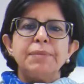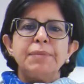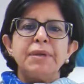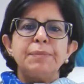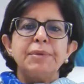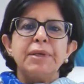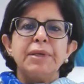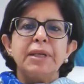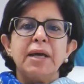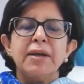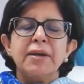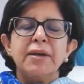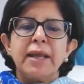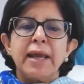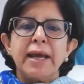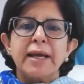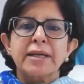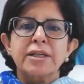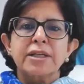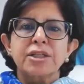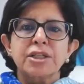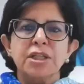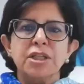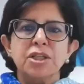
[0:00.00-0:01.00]
people are
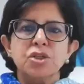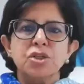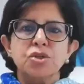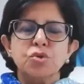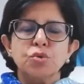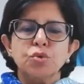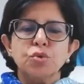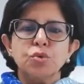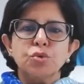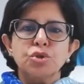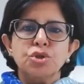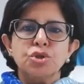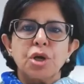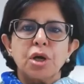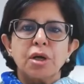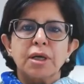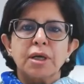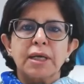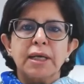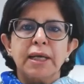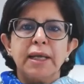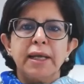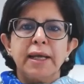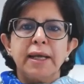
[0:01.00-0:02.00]
reacting to
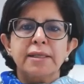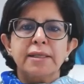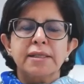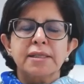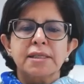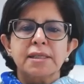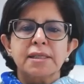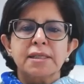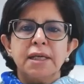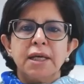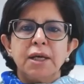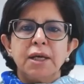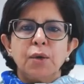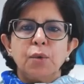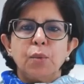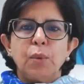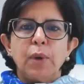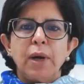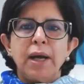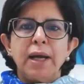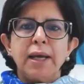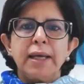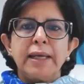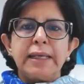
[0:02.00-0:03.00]
chocolates,
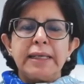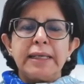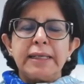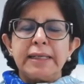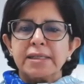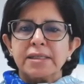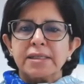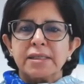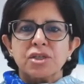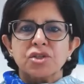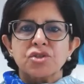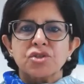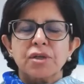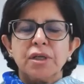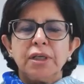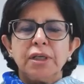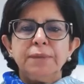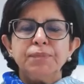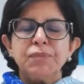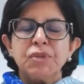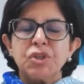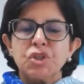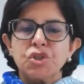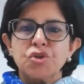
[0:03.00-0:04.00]
wine,
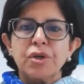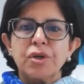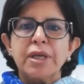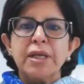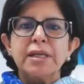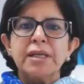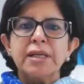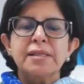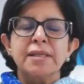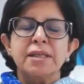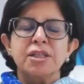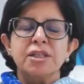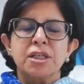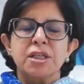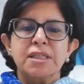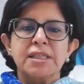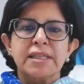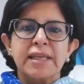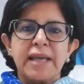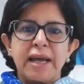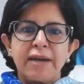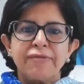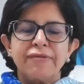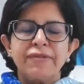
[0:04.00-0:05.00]
etc. Drinks such
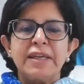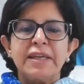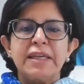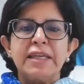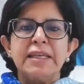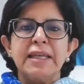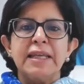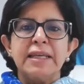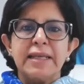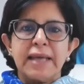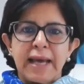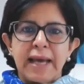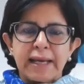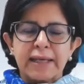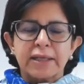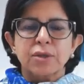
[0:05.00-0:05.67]
as caffeine and